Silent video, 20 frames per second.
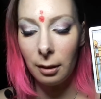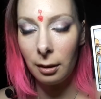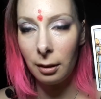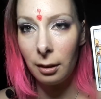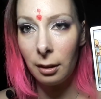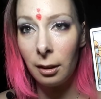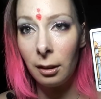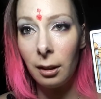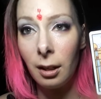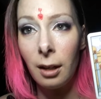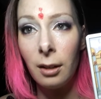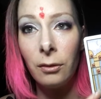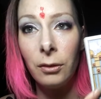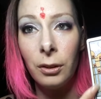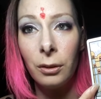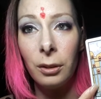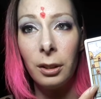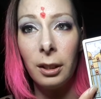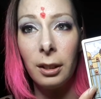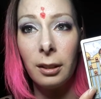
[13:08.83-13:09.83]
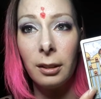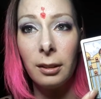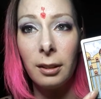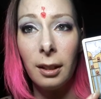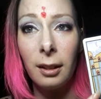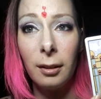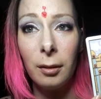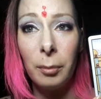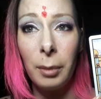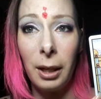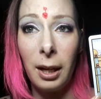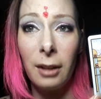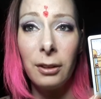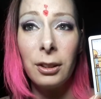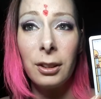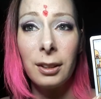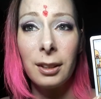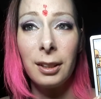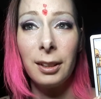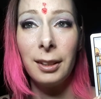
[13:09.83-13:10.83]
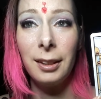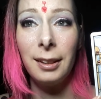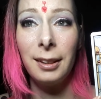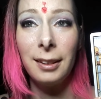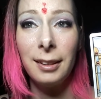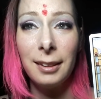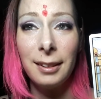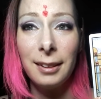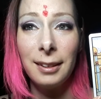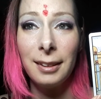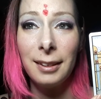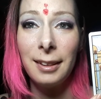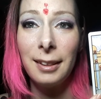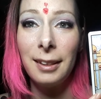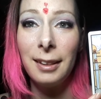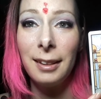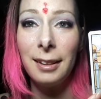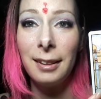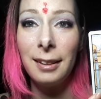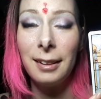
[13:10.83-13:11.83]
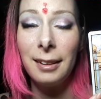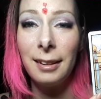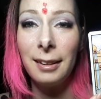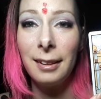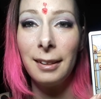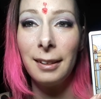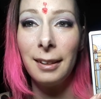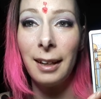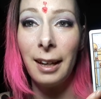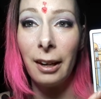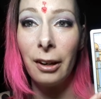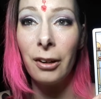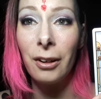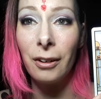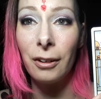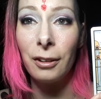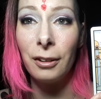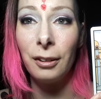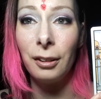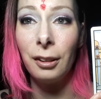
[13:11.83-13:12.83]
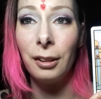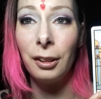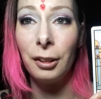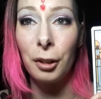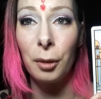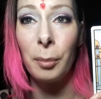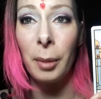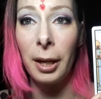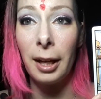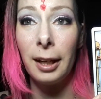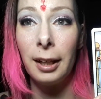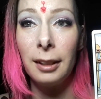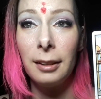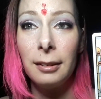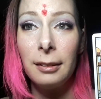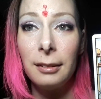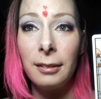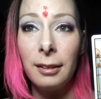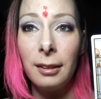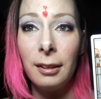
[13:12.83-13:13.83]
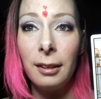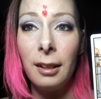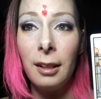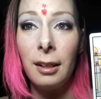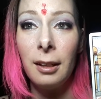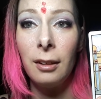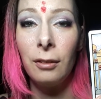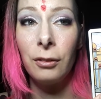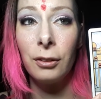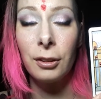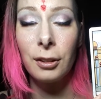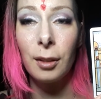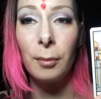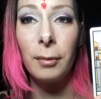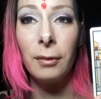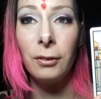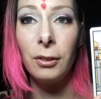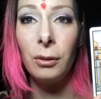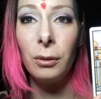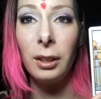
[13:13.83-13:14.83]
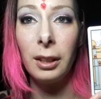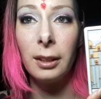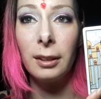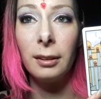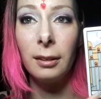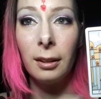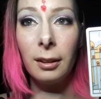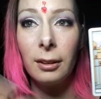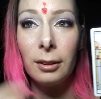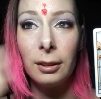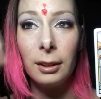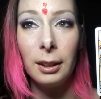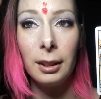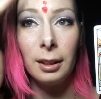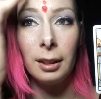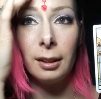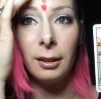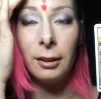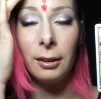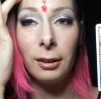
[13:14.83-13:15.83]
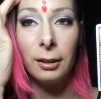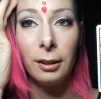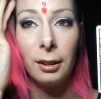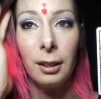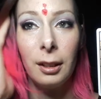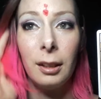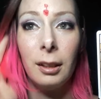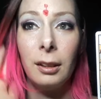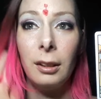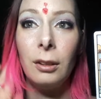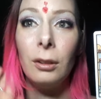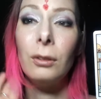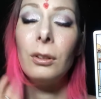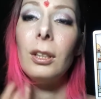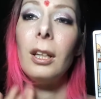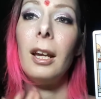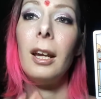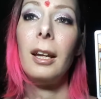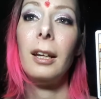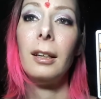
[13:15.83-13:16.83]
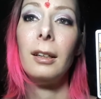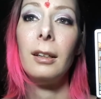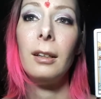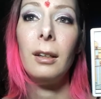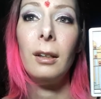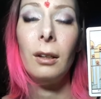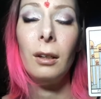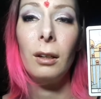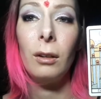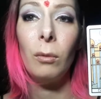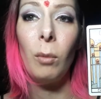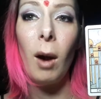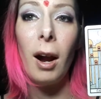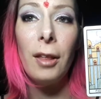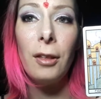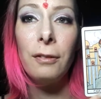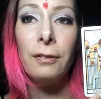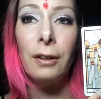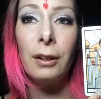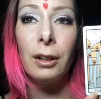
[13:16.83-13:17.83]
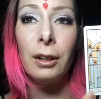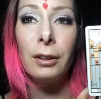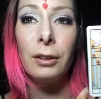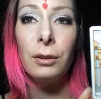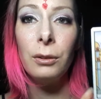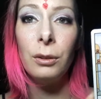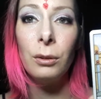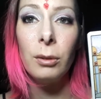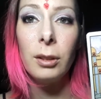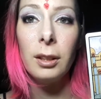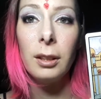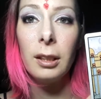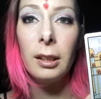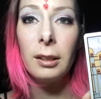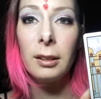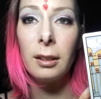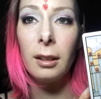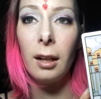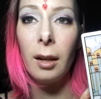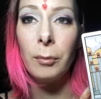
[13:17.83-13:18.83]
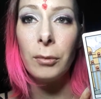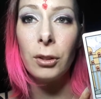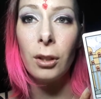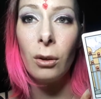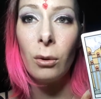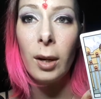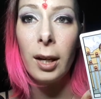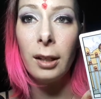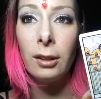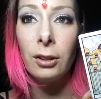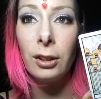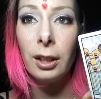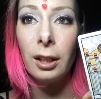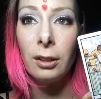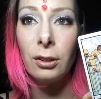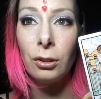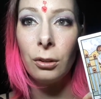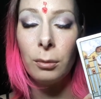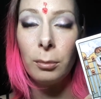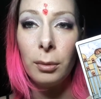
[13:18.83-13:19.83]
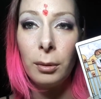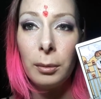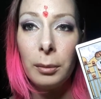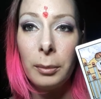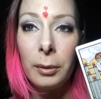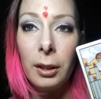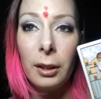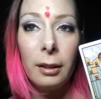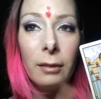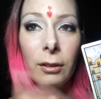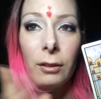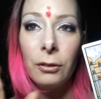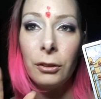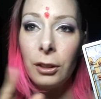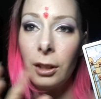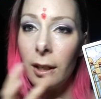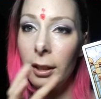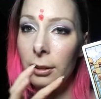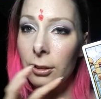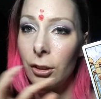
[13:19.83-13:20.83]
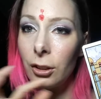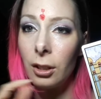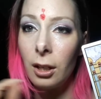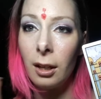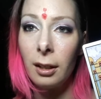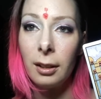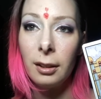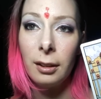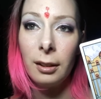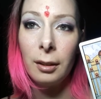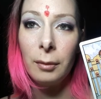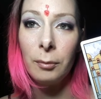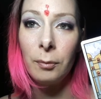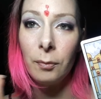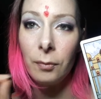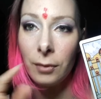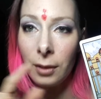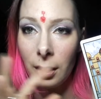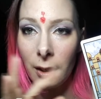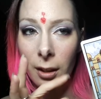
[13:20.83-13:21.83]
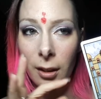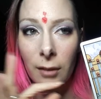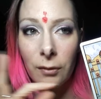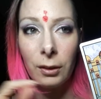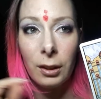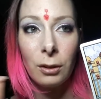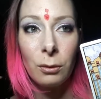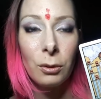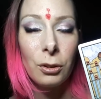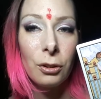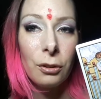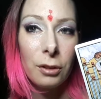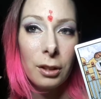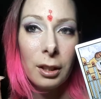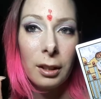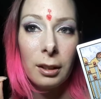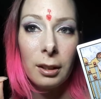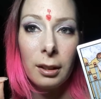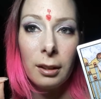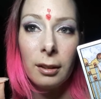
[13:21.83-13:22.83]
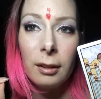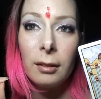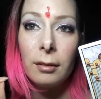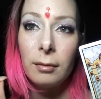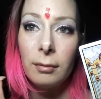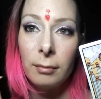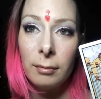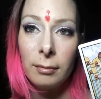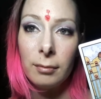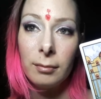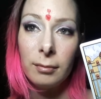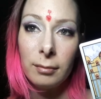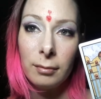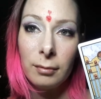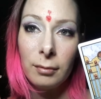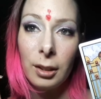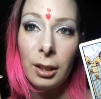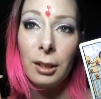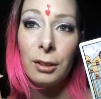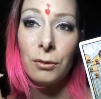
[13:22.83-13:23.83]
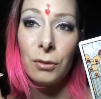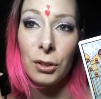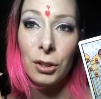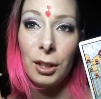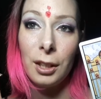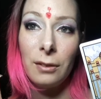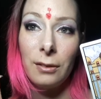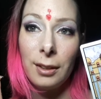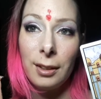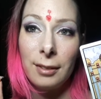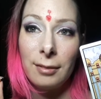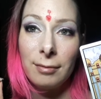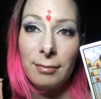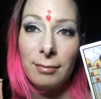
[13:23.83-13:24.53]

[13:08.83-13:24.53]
A lot of you, he can telepathically hear your pain. For some of you, he can literally hear you saying, why the fuck are you doing this? And I'm so angry at you, and blah, blah, blah. Even if you're not actually talking to him. If that's what you're thinking, he's receiving.